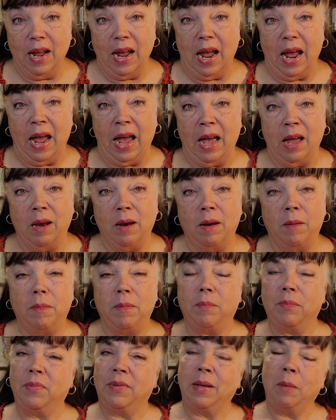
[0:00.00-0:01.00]
And
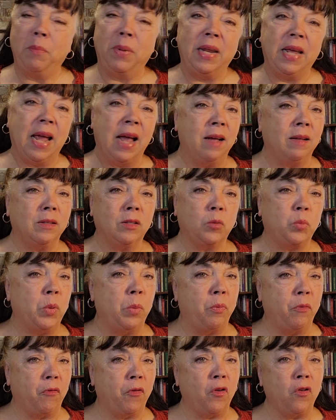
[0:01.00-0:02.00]
somebody else
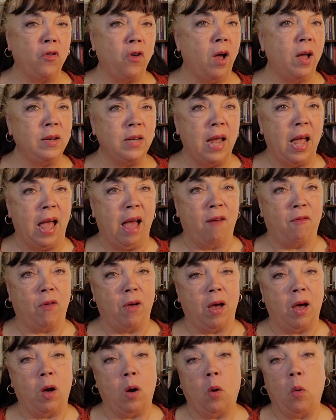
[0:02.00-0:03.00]
would prefer not to have
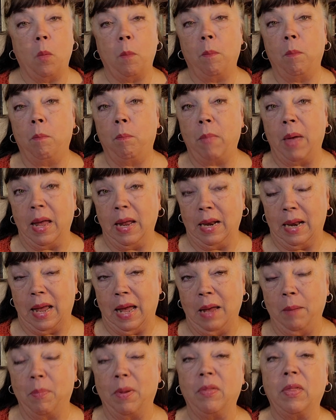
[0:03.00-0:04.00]
a
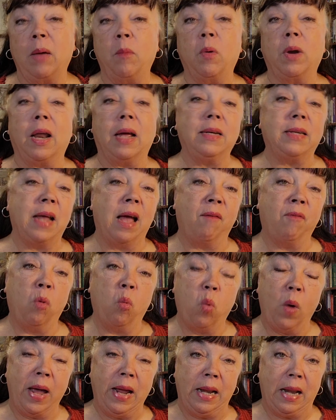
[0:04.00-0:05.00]
melee, but they would like to have a
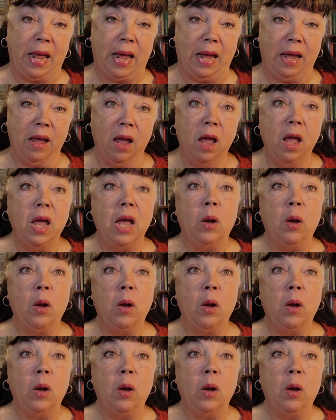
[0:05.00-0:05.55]
waylay,